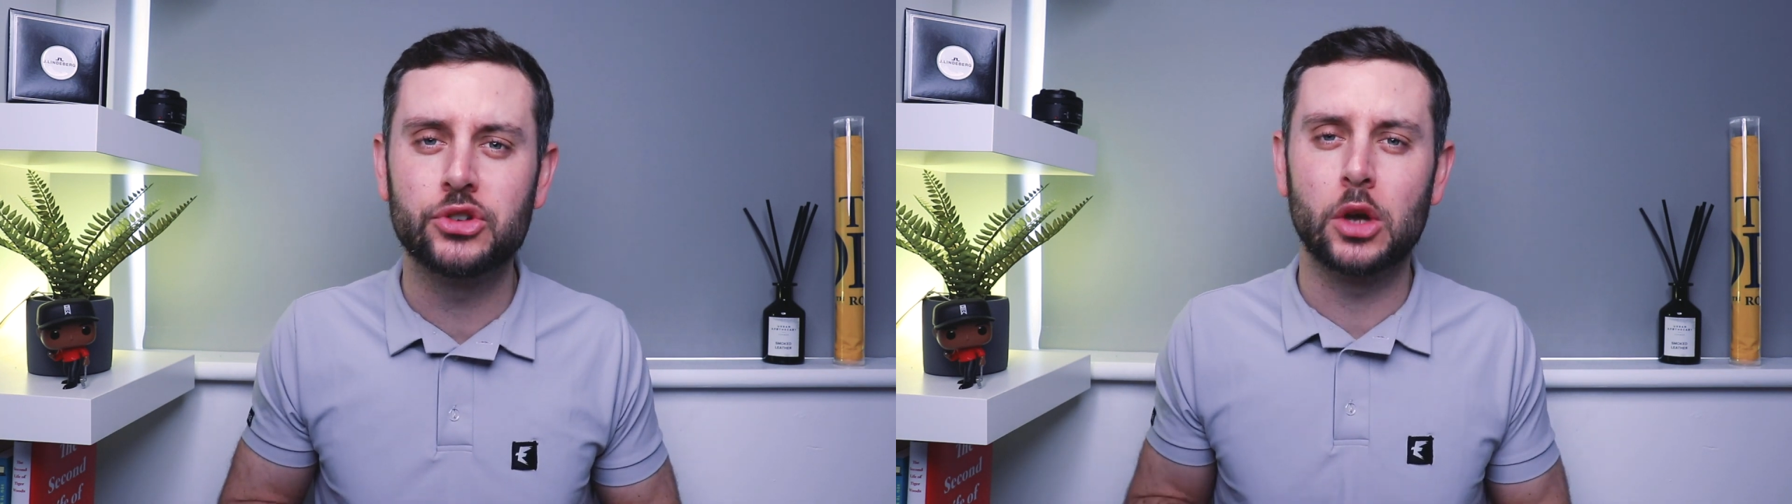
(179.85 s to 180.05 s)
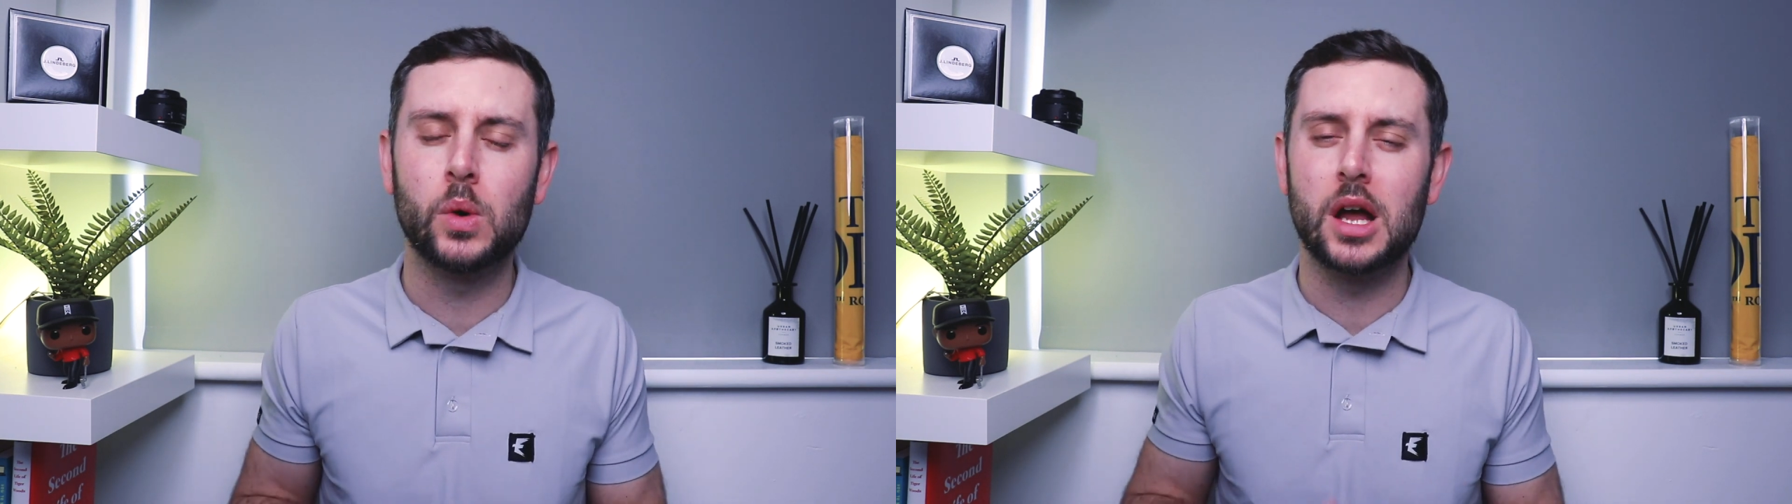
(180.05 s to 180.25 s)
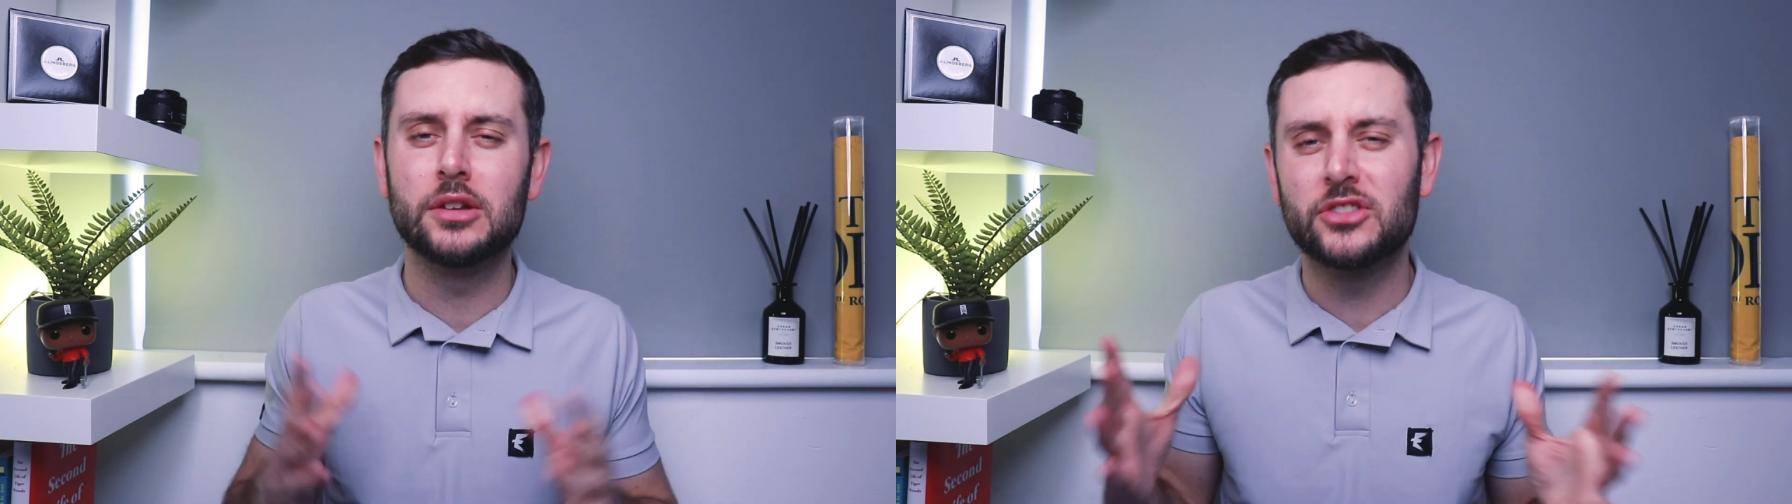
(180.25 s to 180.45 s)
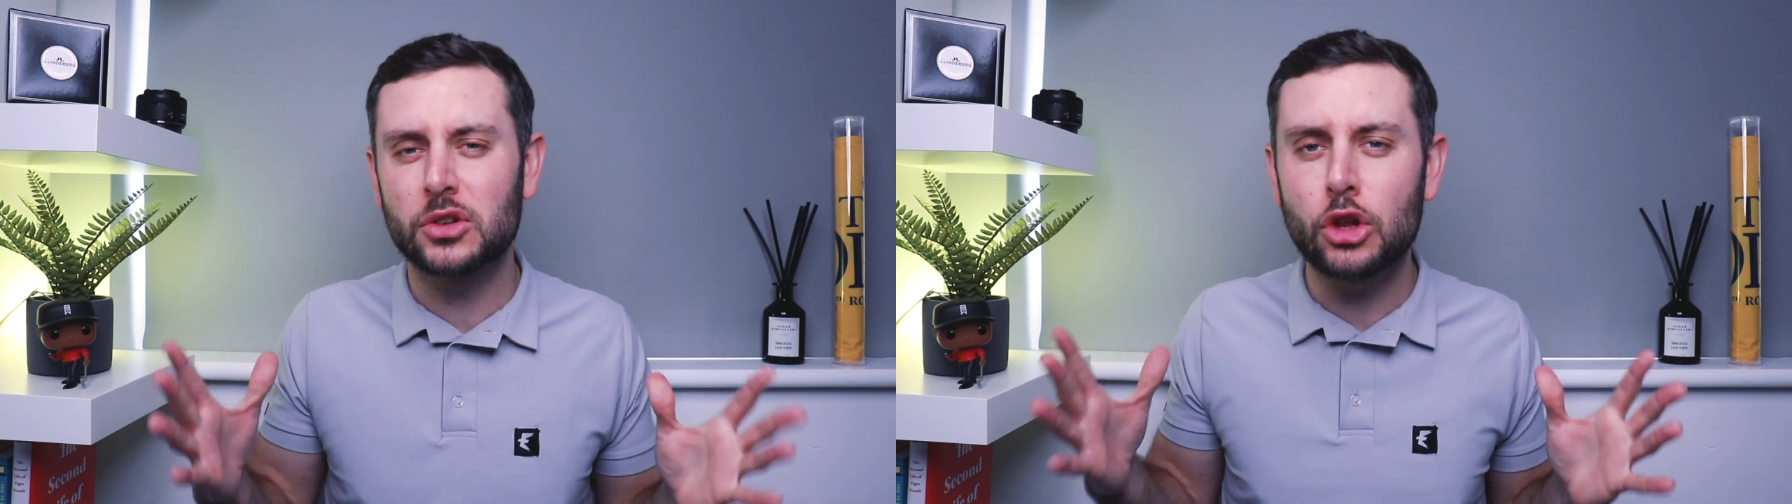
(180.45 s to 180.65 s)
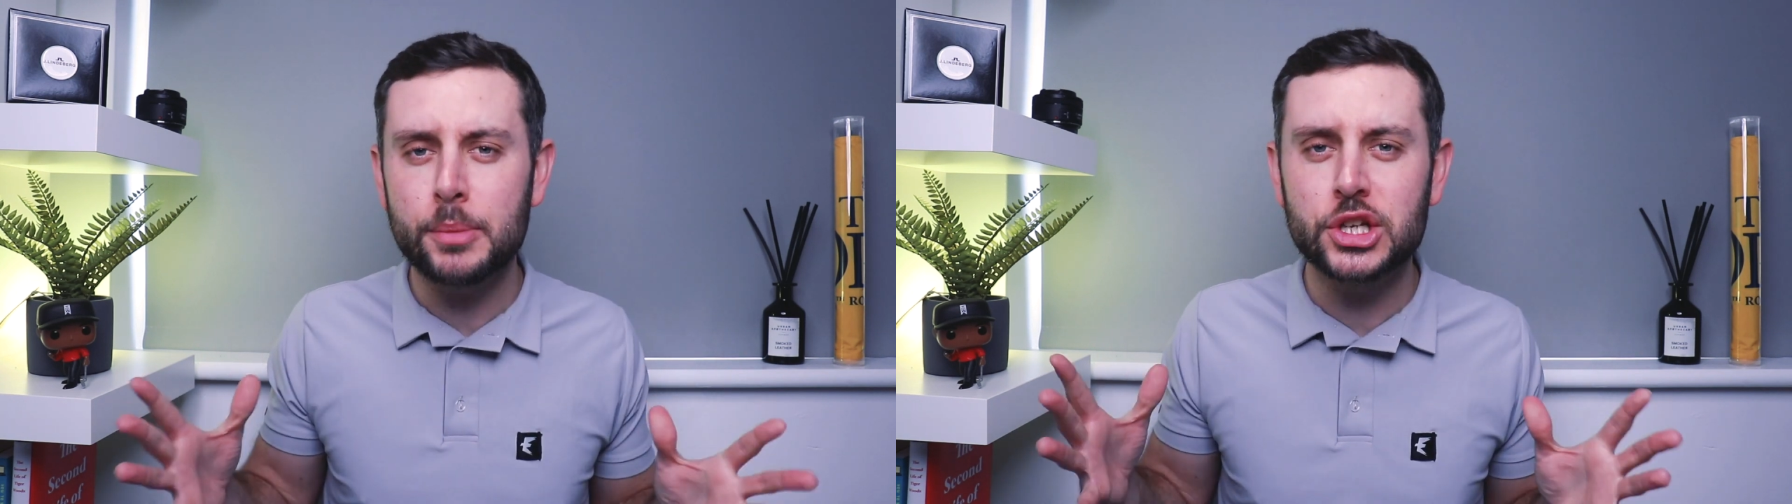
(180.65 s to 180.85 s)
so
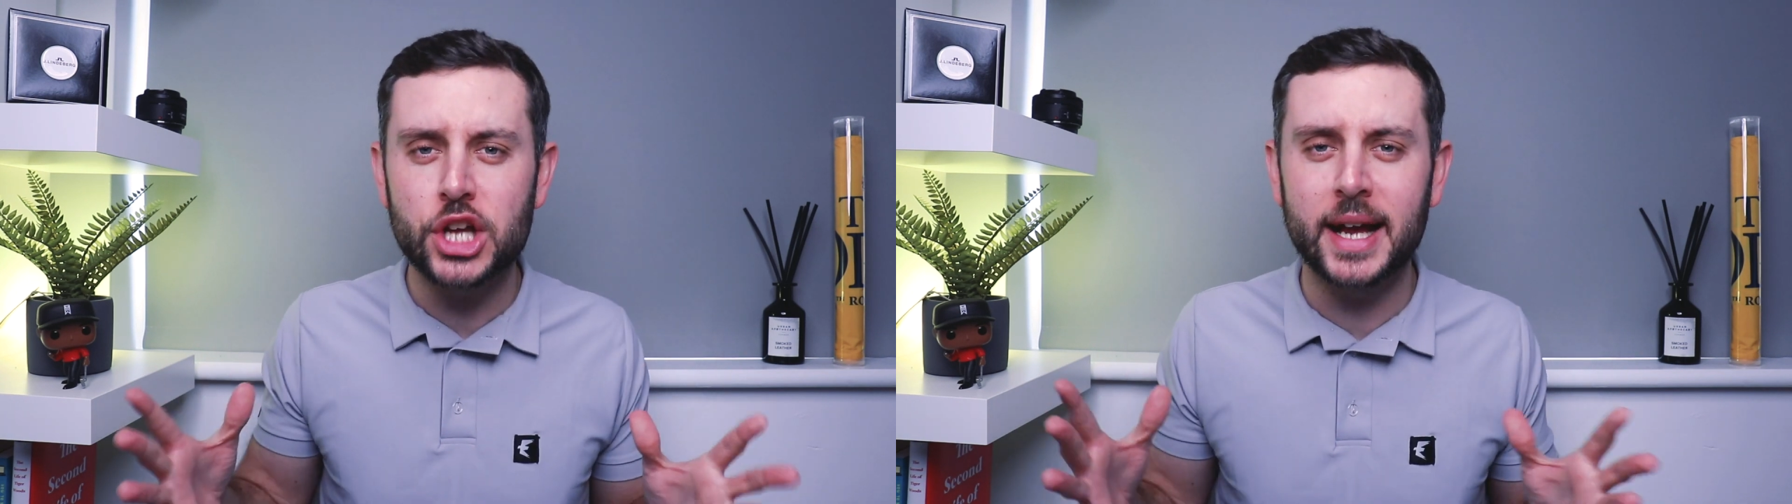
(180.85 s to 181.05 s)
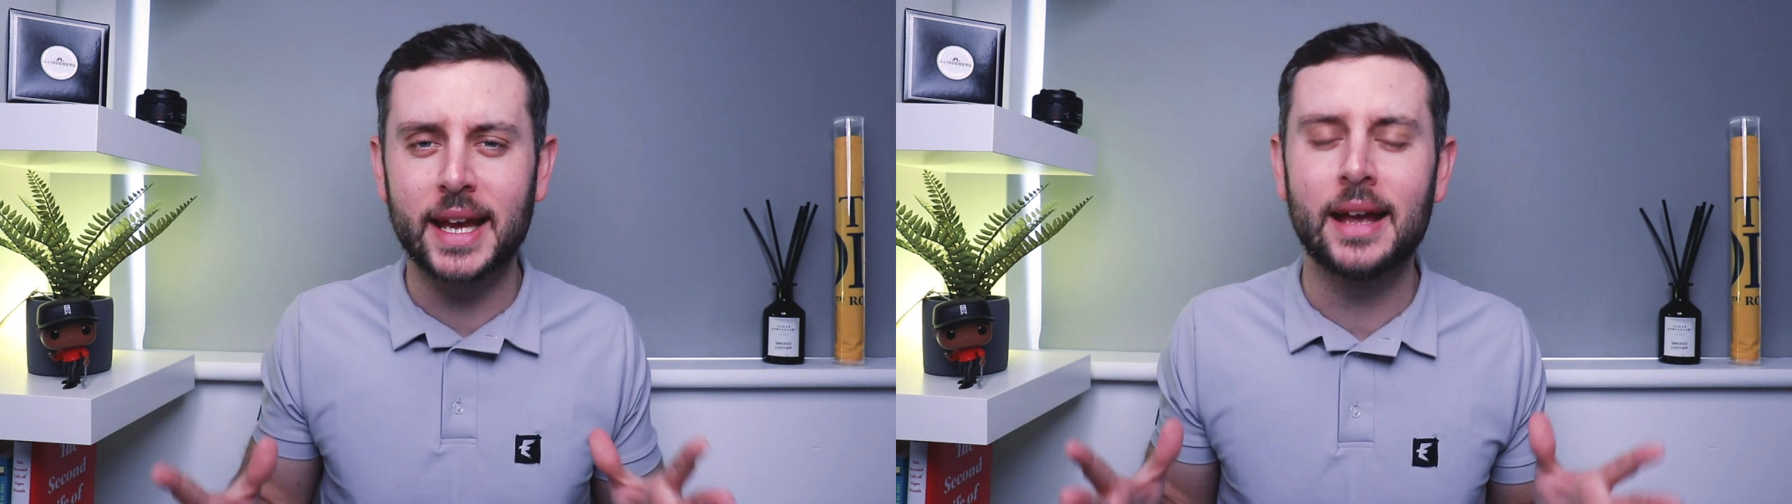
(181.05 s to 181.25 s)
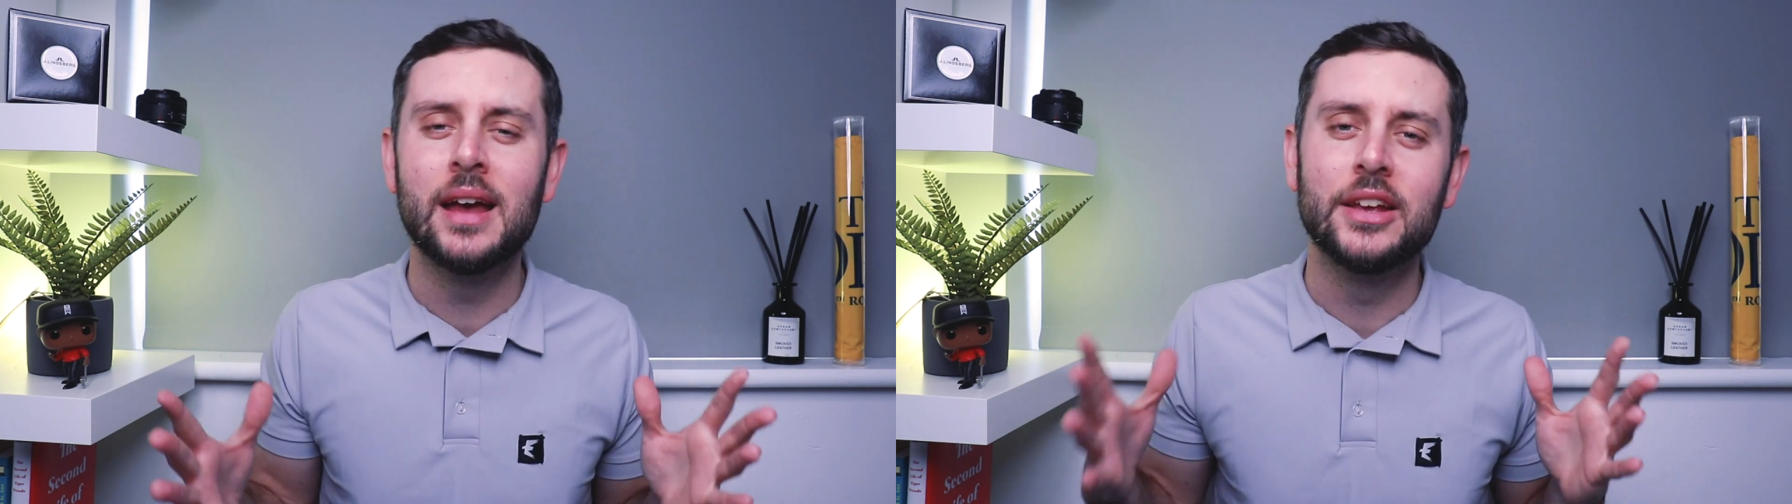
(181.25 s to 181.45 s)
do be checking.